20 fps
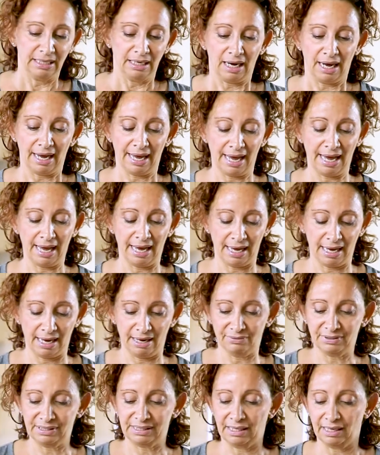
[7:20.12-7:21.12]
I
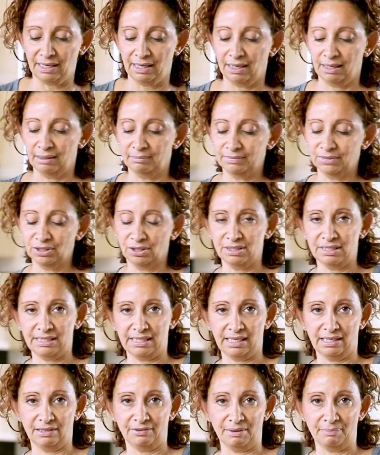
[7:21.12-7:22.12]
have some
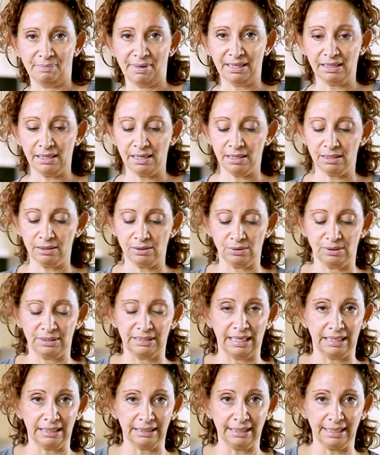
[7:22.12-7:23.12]
non-dairy butter or
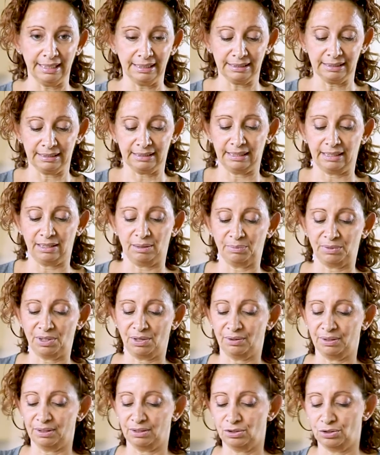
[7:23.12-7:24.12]
Nuttelex that I'm
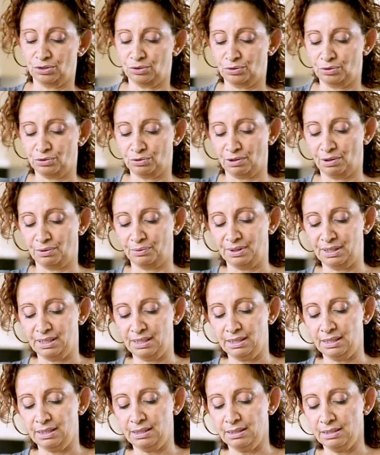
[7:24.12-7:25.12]
going to throw
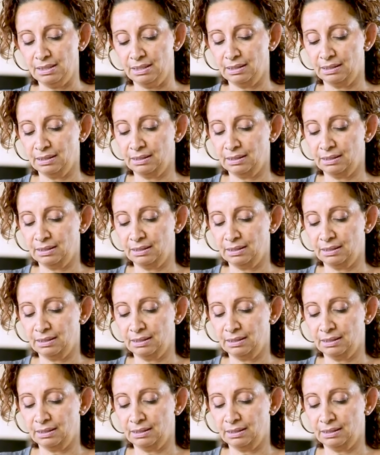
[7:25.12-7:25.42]
in.